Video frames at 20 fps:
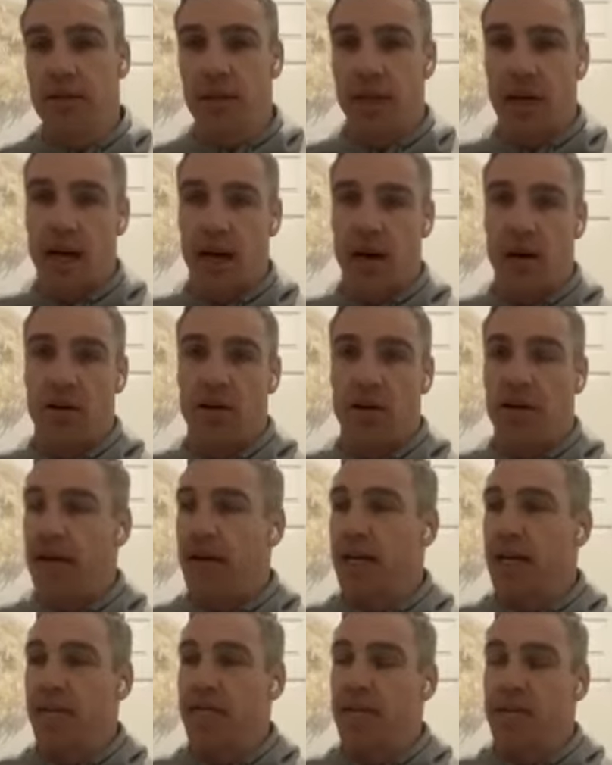I was
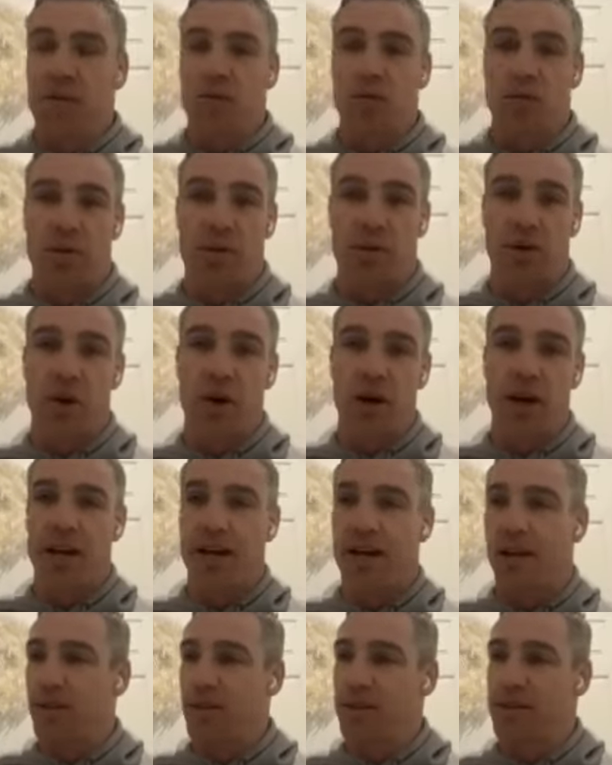lucky enough to score a try,
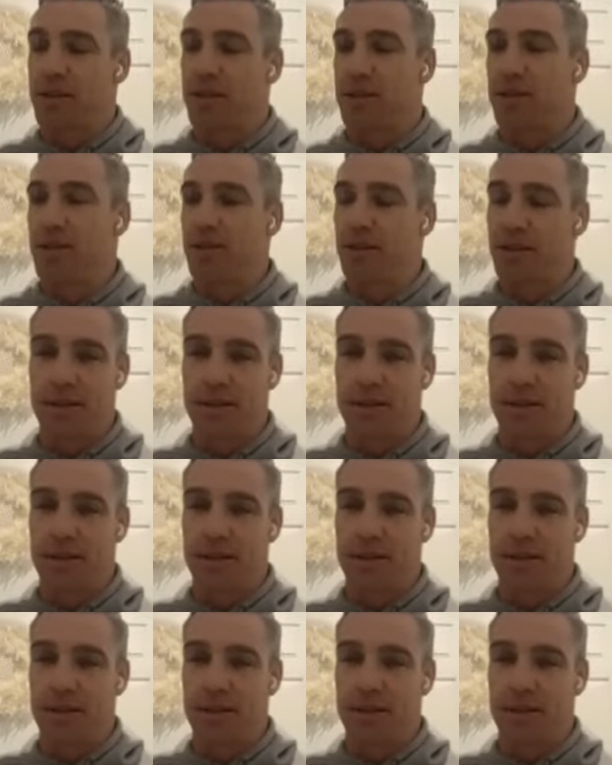and I was